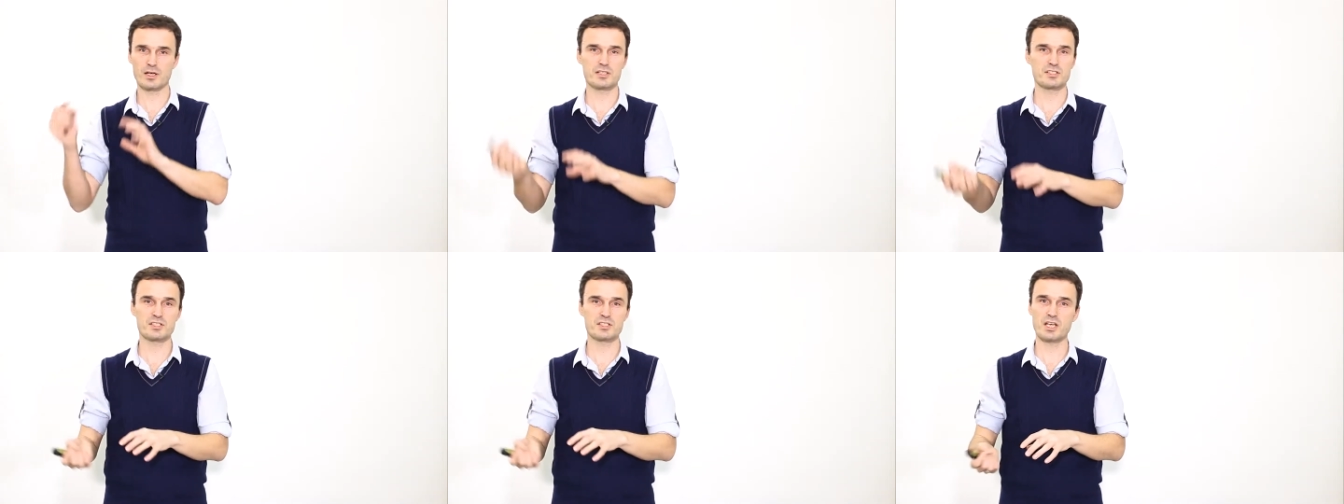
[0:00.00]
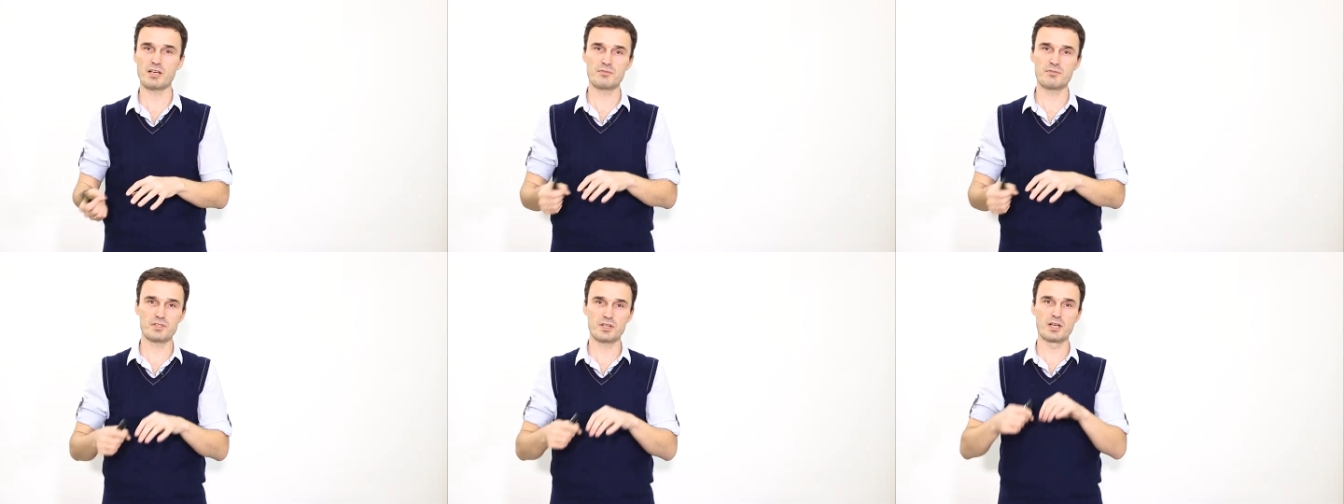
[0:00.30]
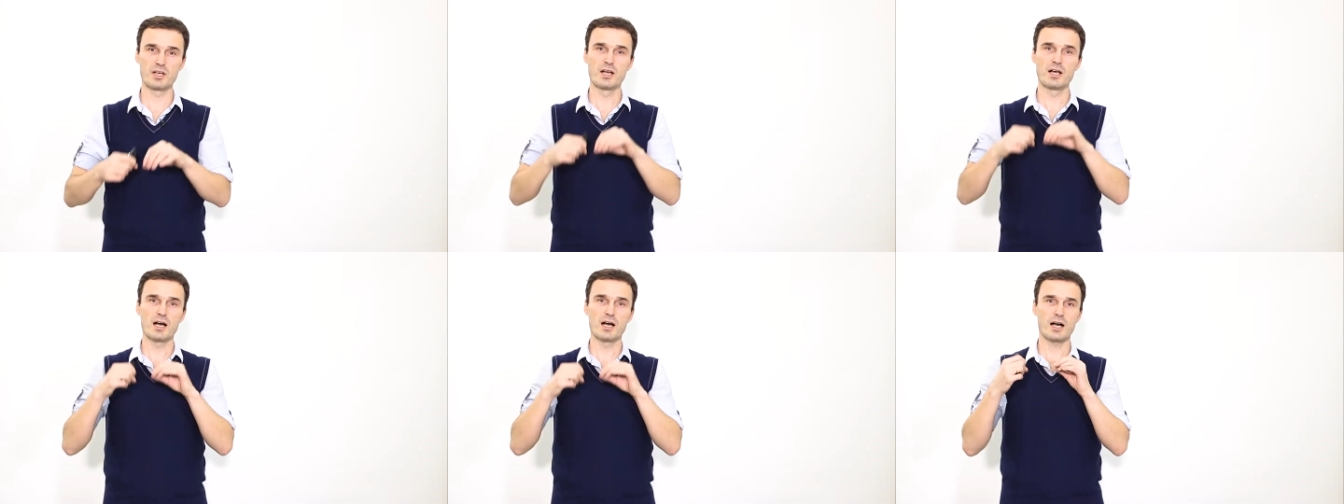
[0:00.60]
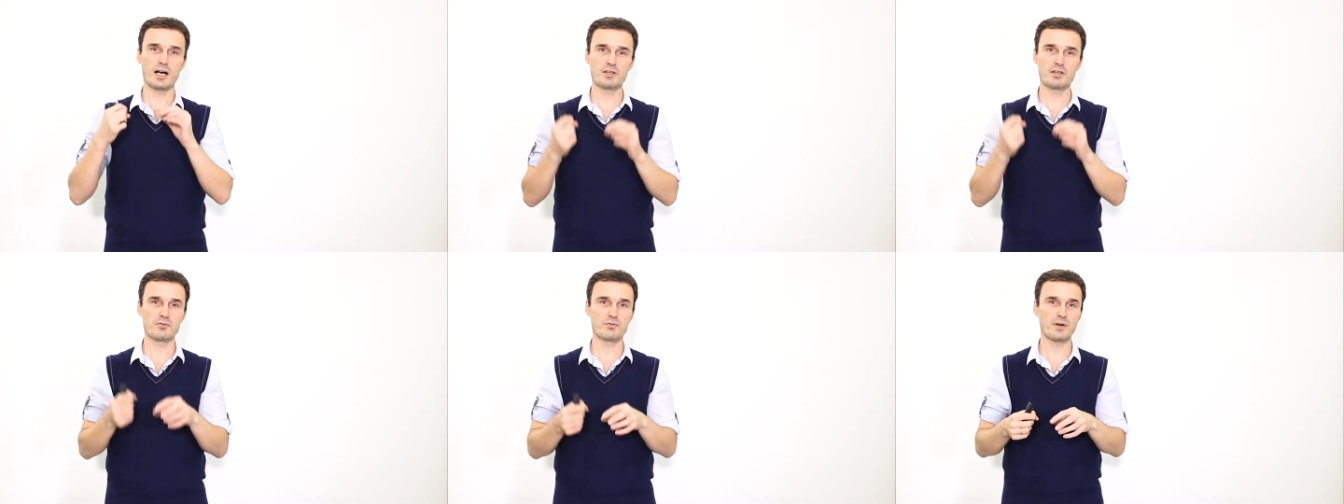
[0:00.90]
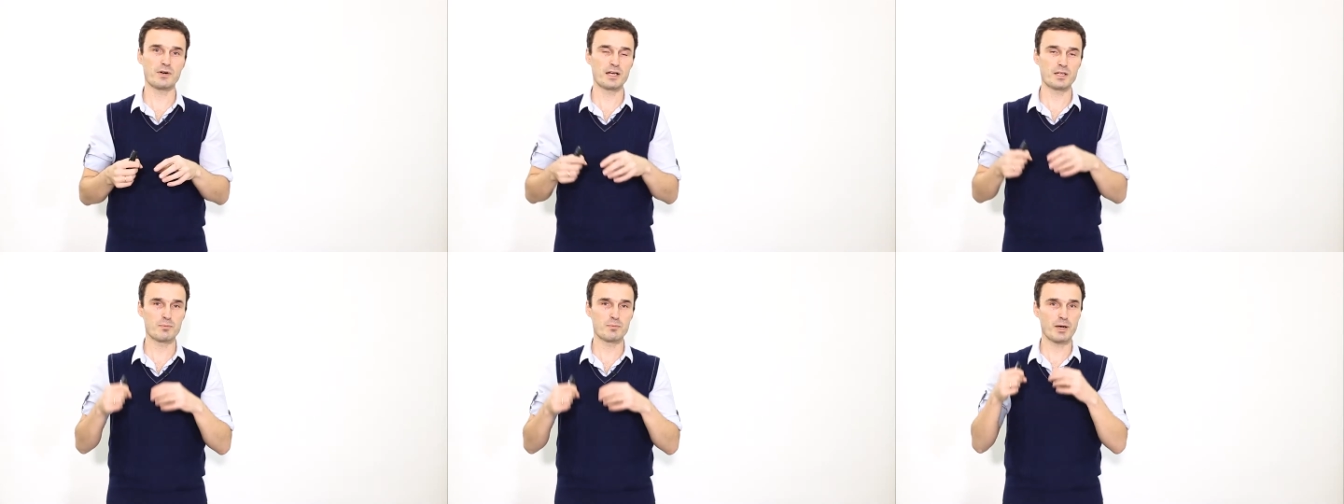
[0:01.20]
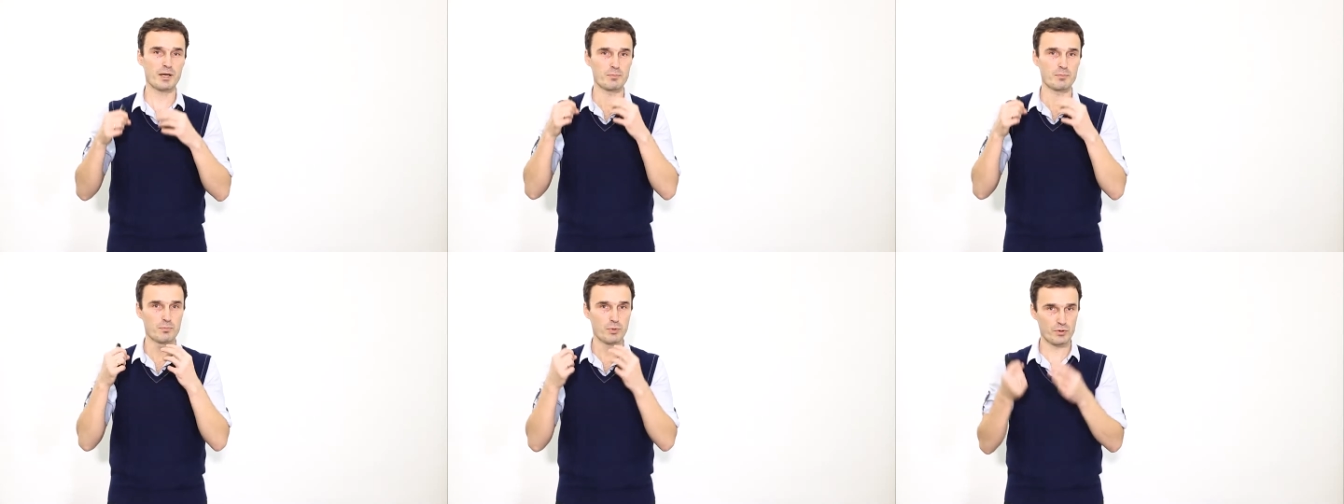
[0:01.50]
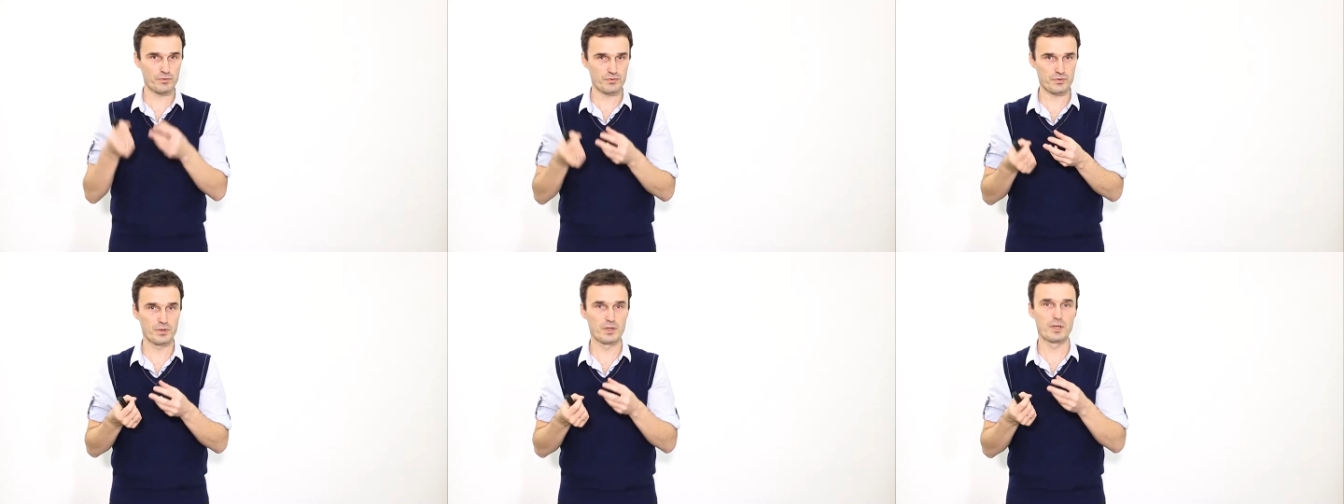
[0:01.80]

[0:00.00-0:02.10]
safety are defined by both